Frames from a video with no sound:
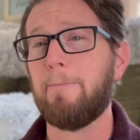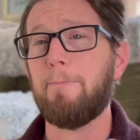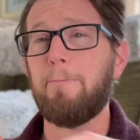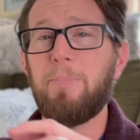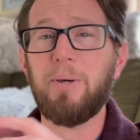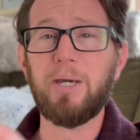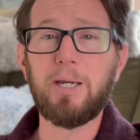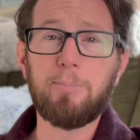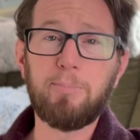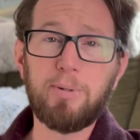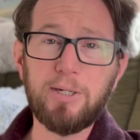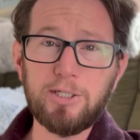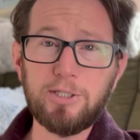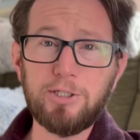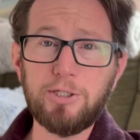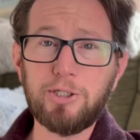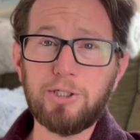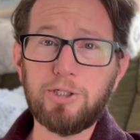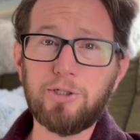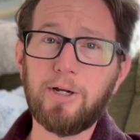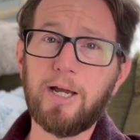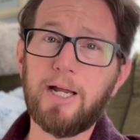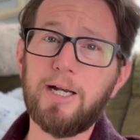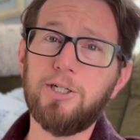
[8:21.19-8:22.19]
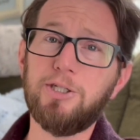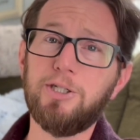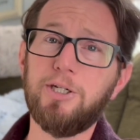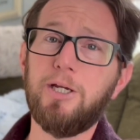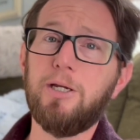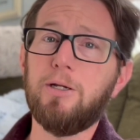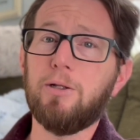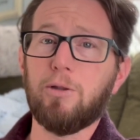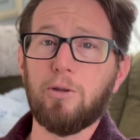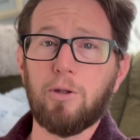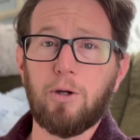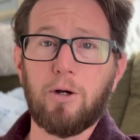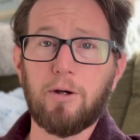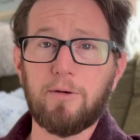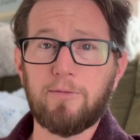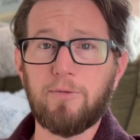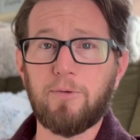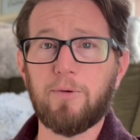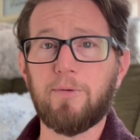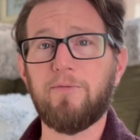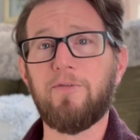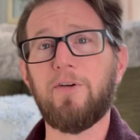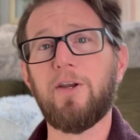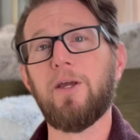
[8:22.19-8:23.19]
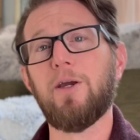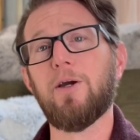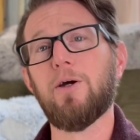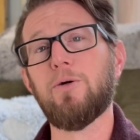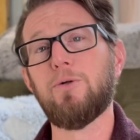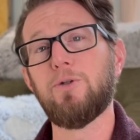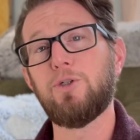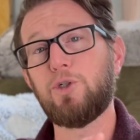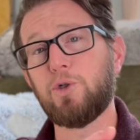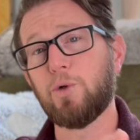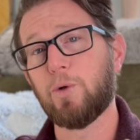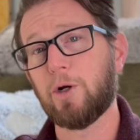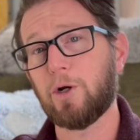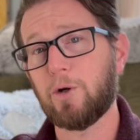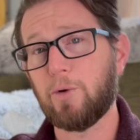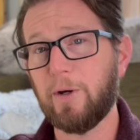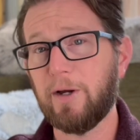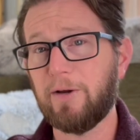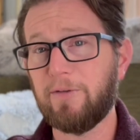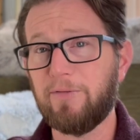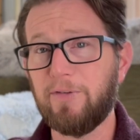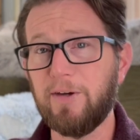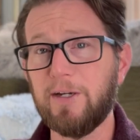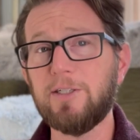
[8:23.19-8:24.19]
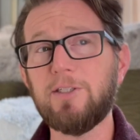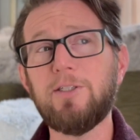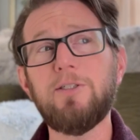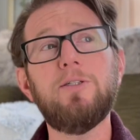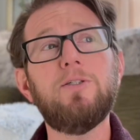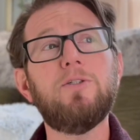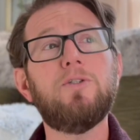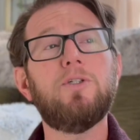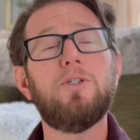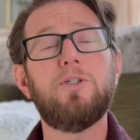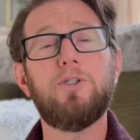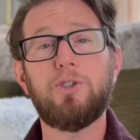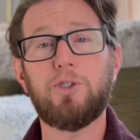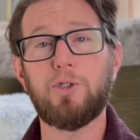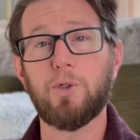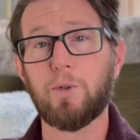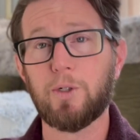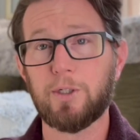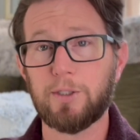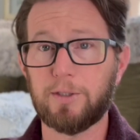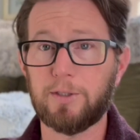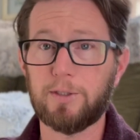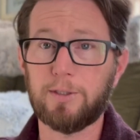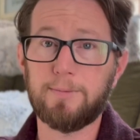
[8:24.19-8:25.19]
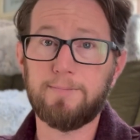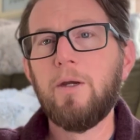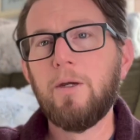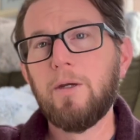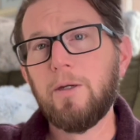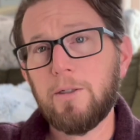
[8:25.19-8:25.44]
Big business strategy, long form video. Short, quick fixes, shorts.